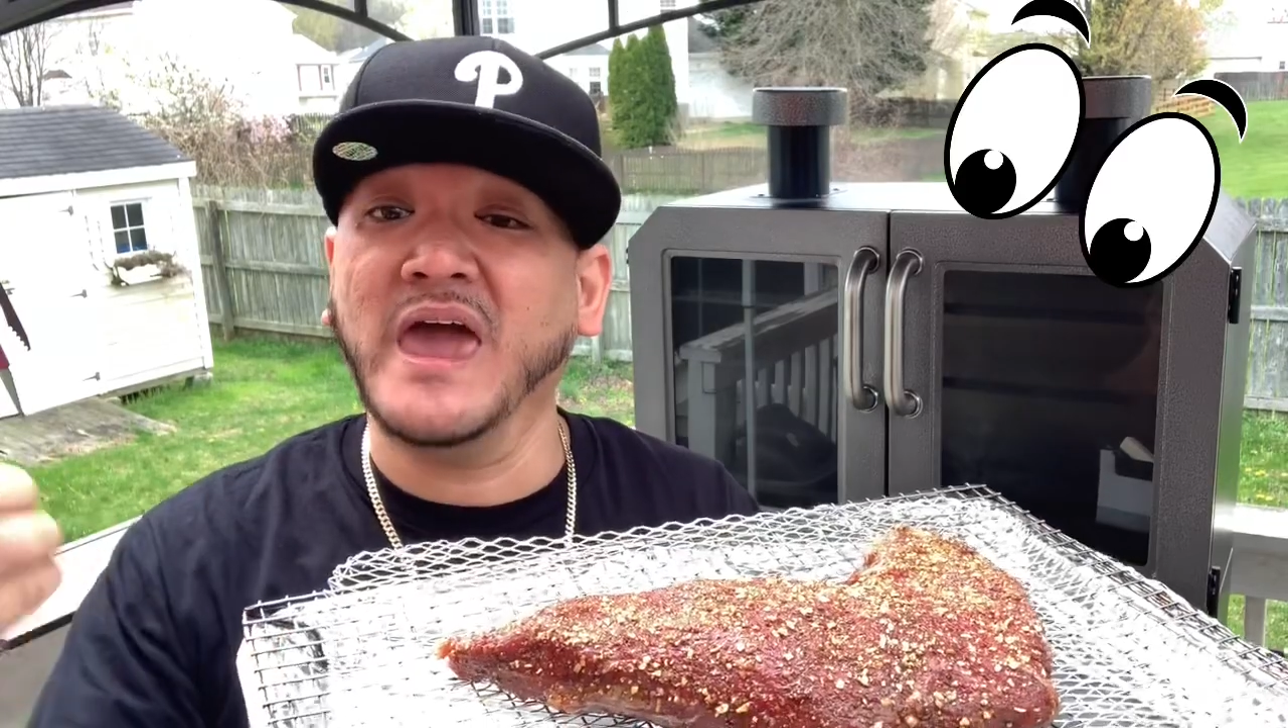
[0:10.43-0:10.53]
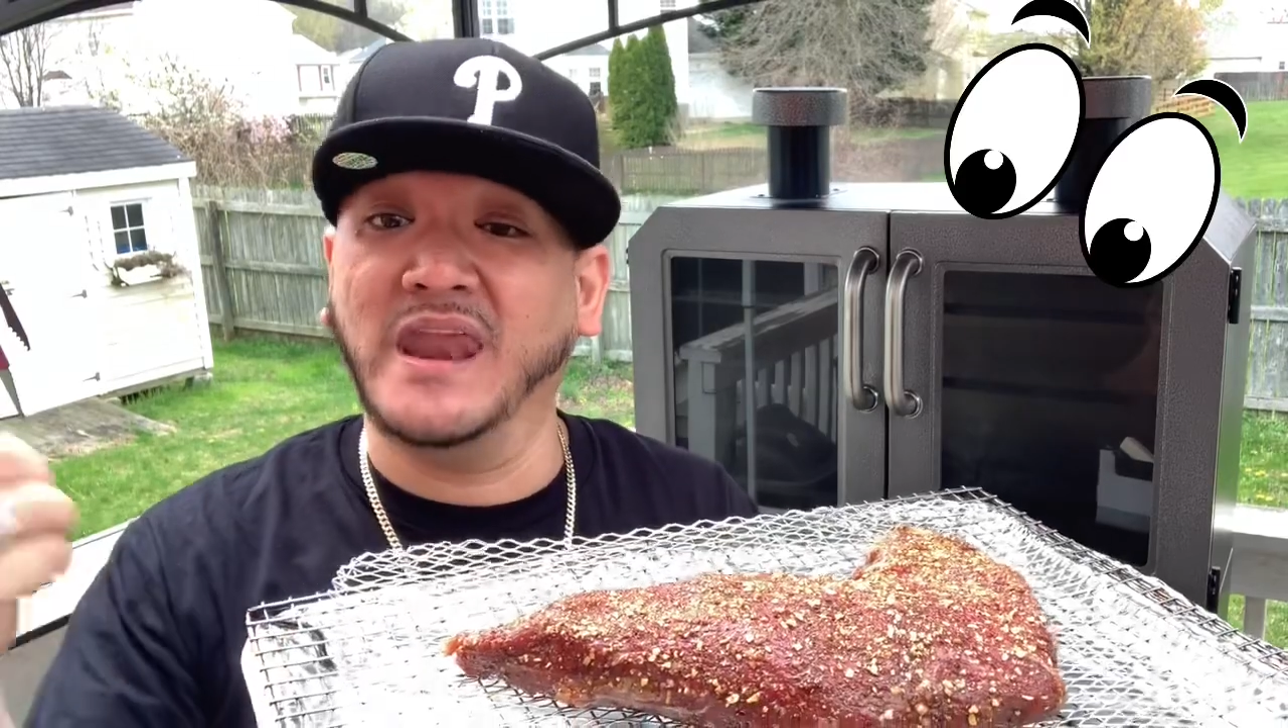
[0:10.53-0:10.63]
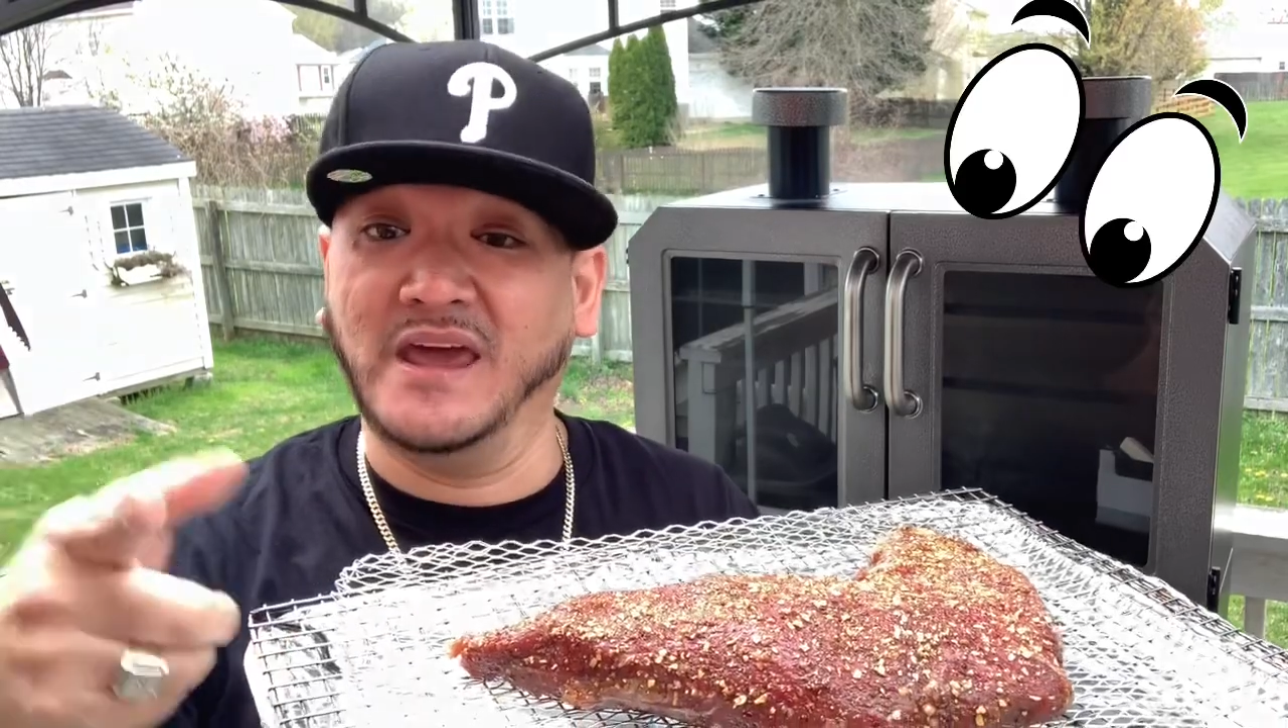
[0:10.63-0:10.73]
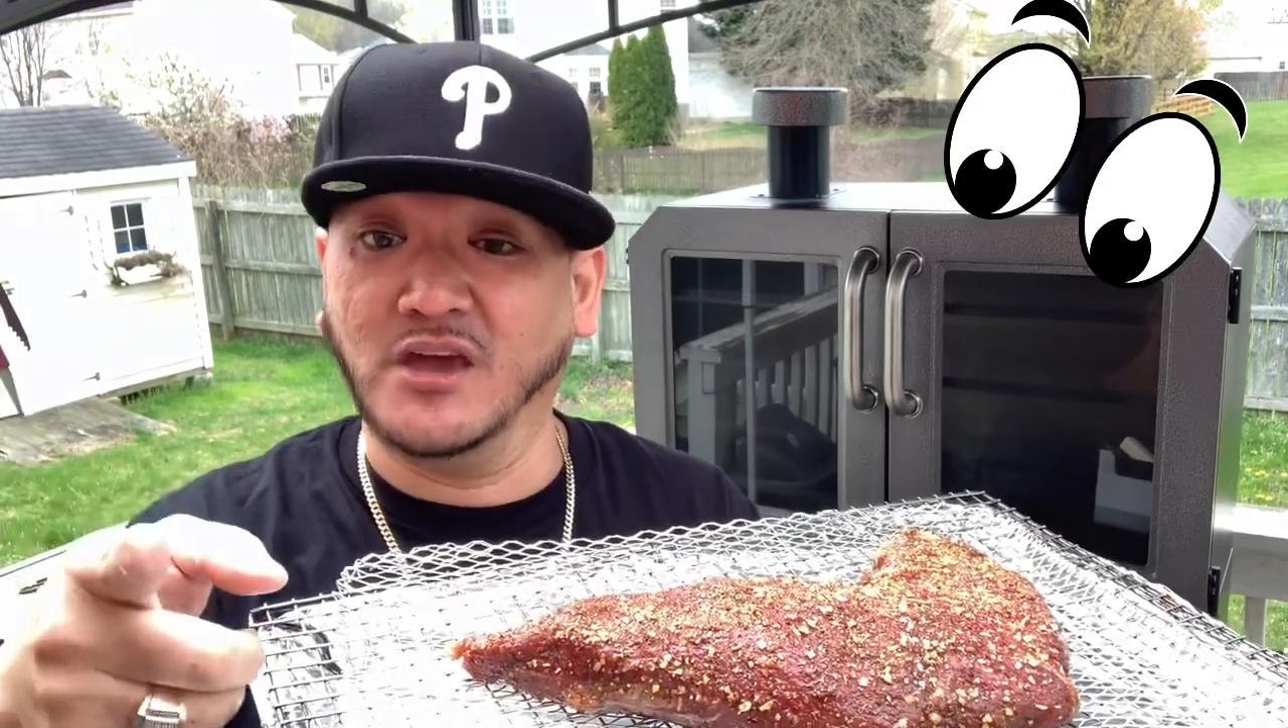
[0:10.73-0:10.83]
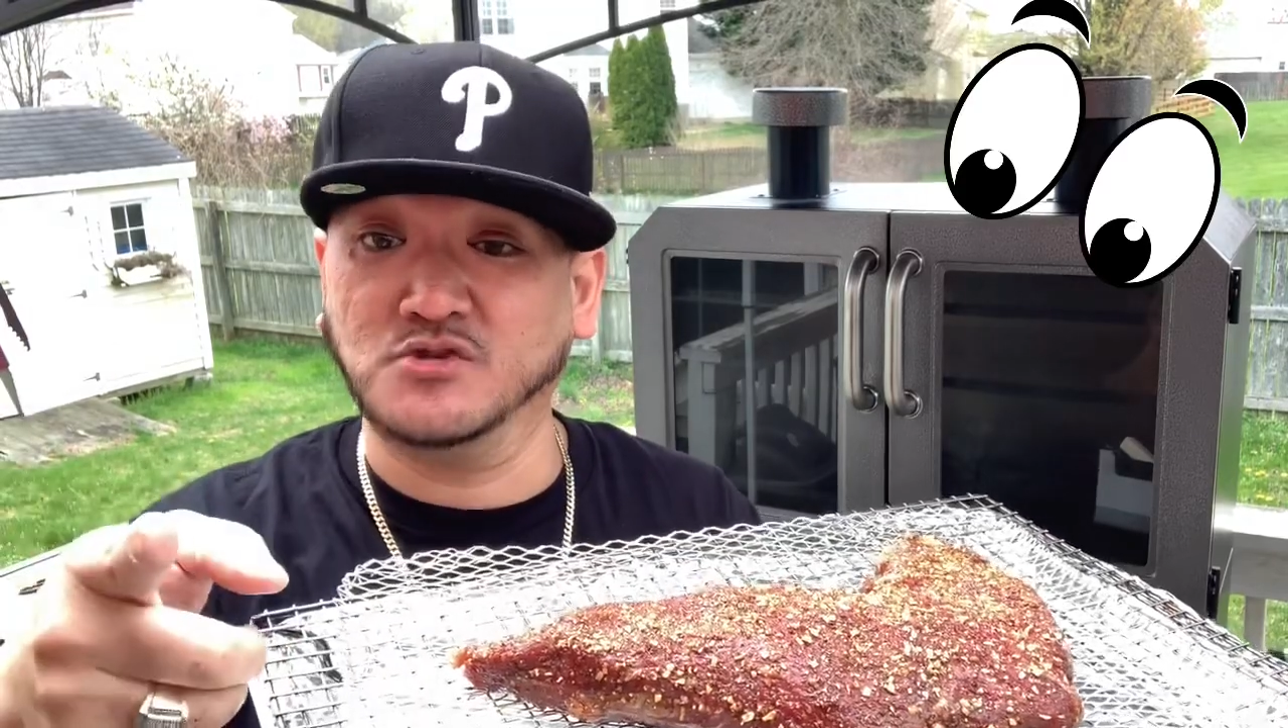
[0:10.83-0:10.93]

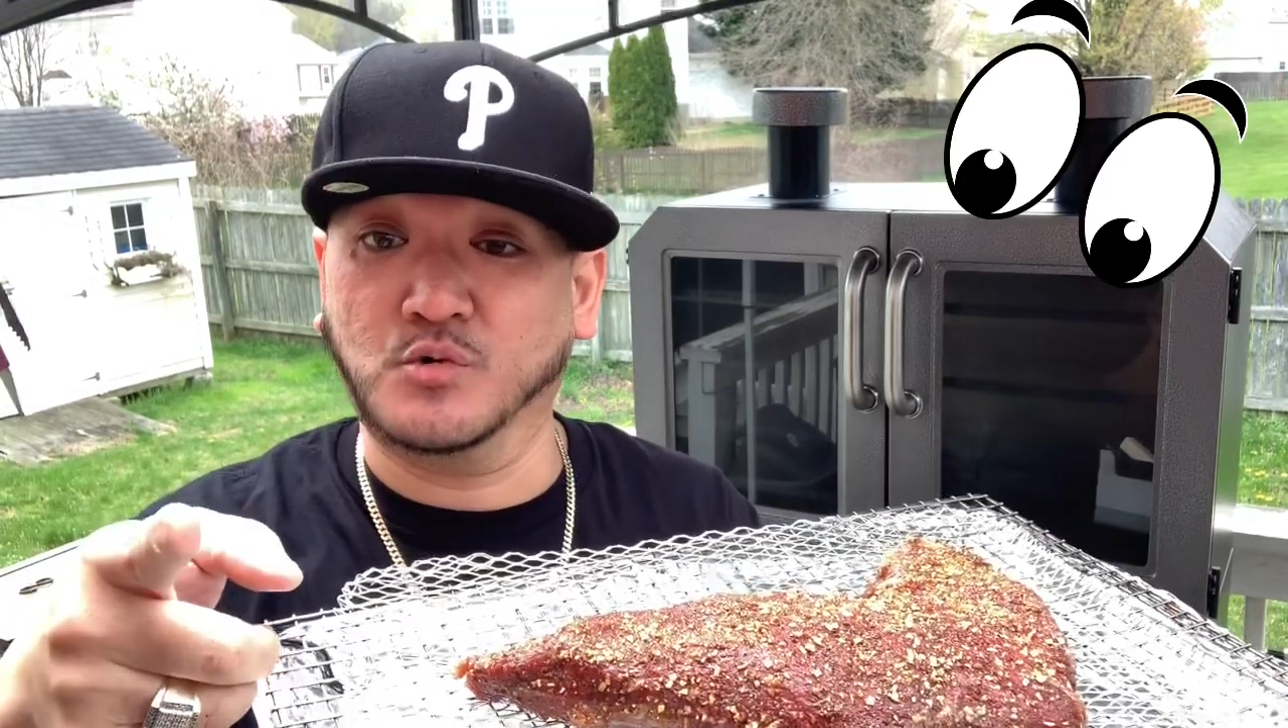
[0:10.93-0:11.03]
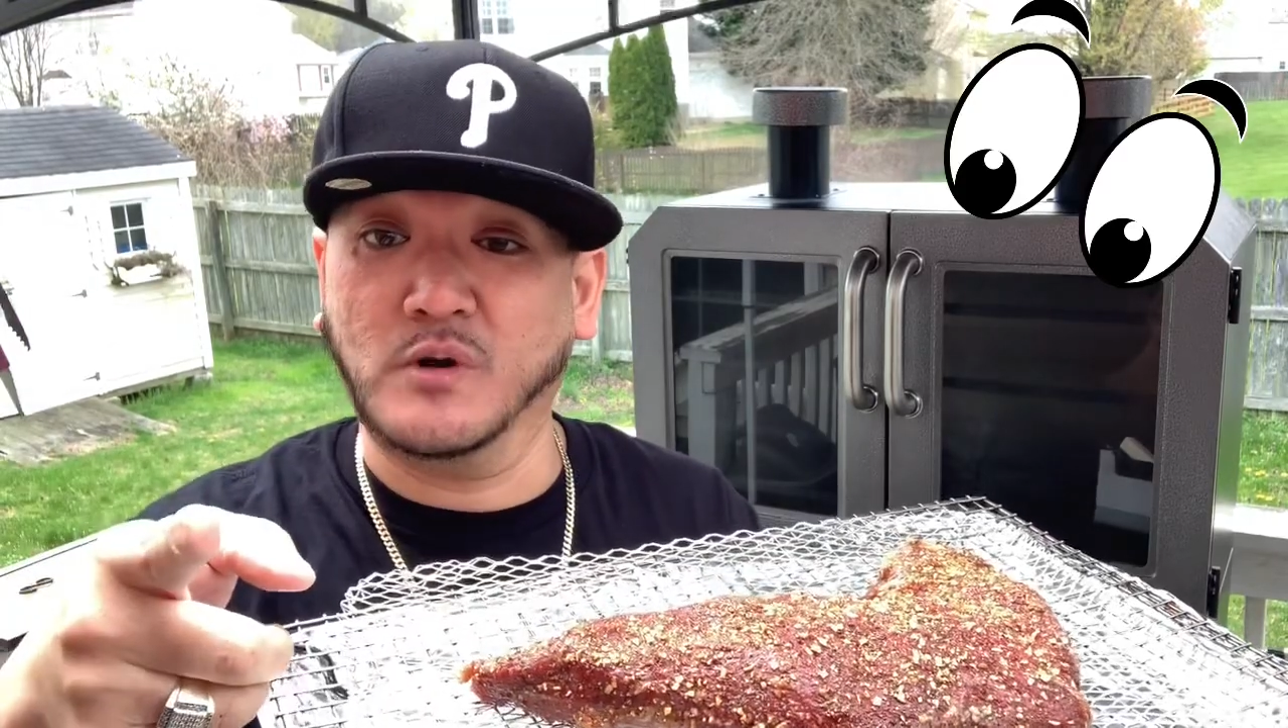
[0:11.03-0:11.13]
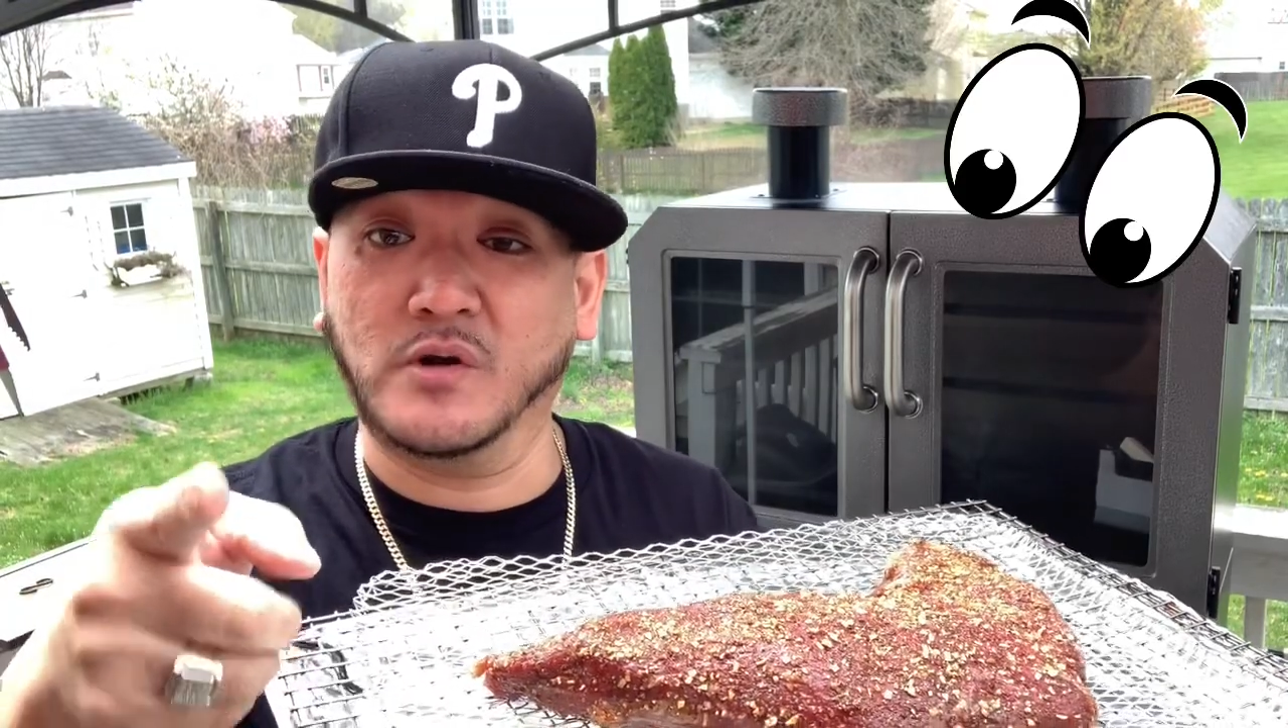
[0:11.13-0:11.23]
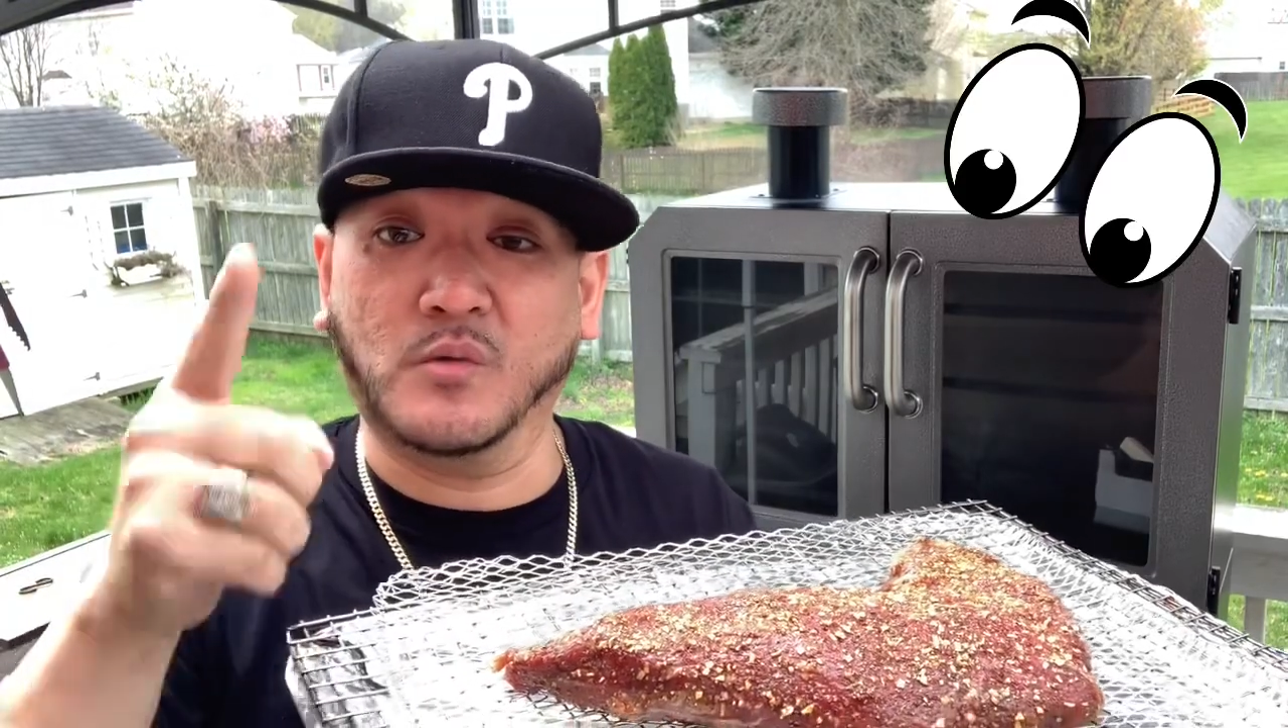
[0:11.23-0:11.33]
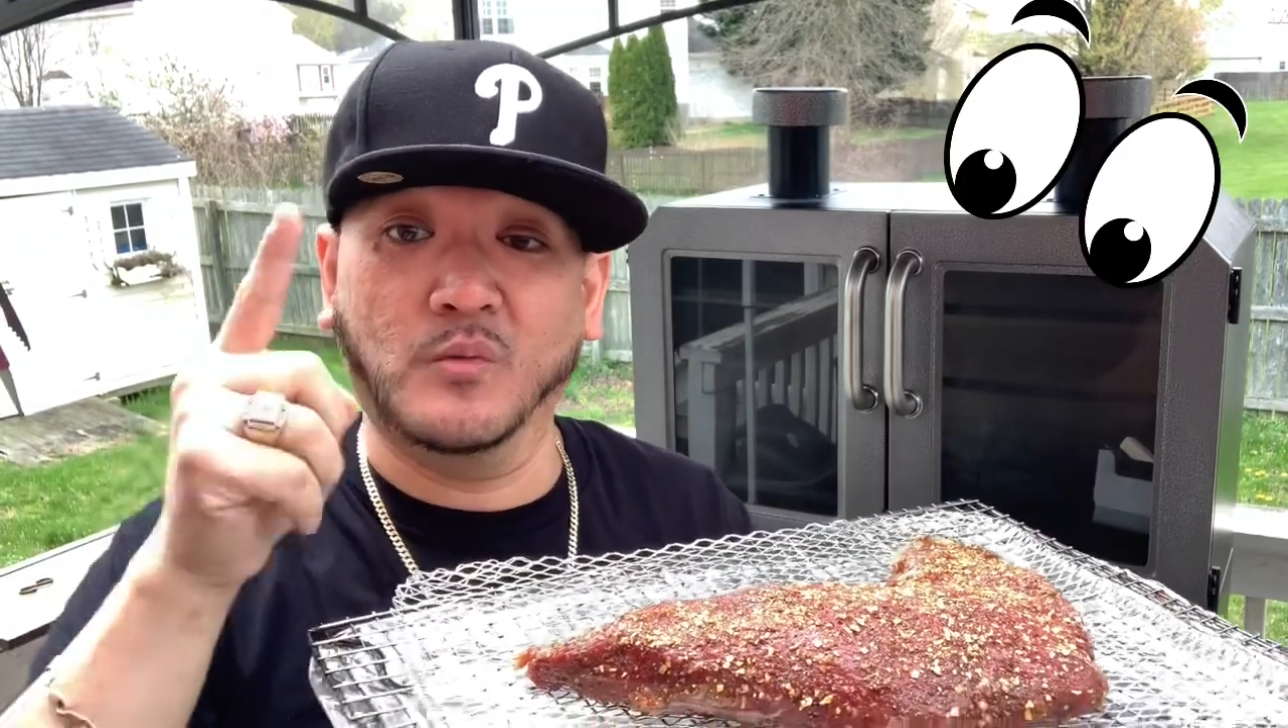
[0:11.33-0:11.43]
And in case you're
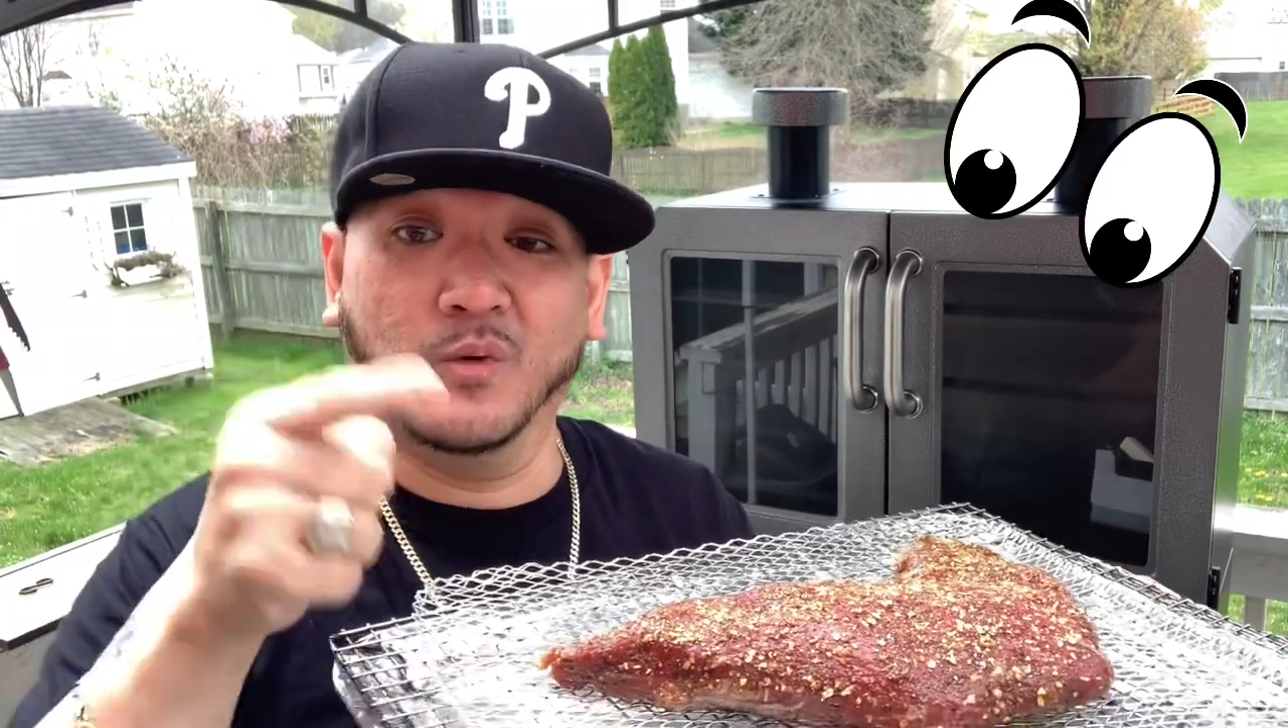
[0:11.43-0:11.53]
wondering